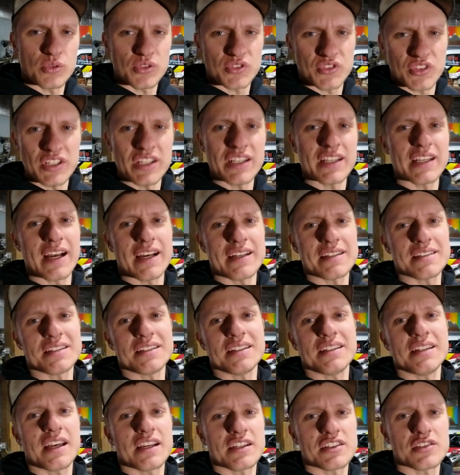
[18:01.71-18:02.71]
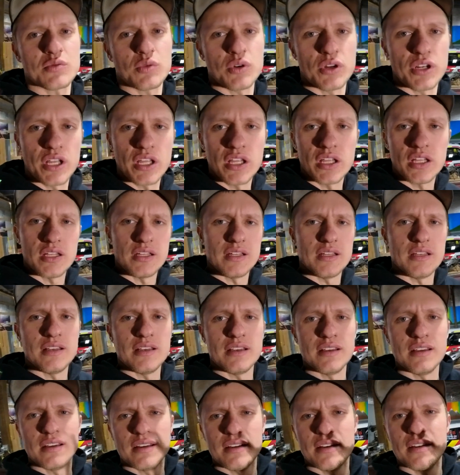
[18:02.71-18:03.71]
We'll see you guys in the next one.
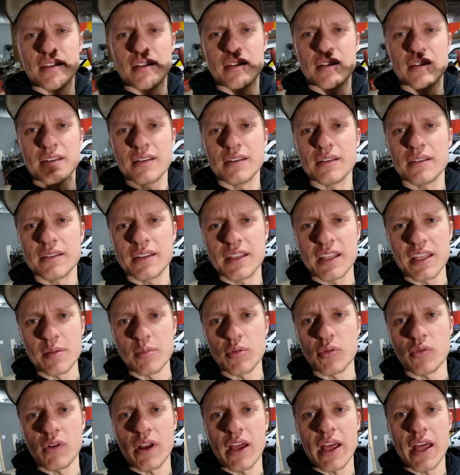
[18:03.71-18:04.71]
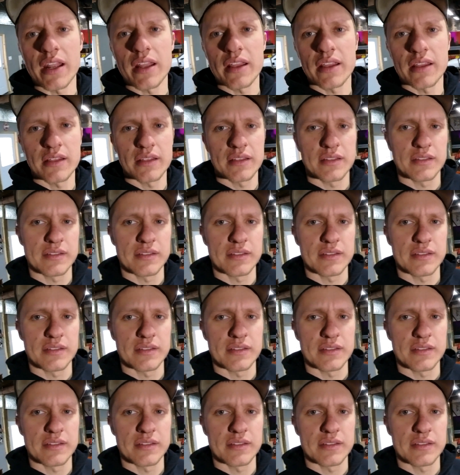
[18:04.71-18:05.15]
Keep it rad.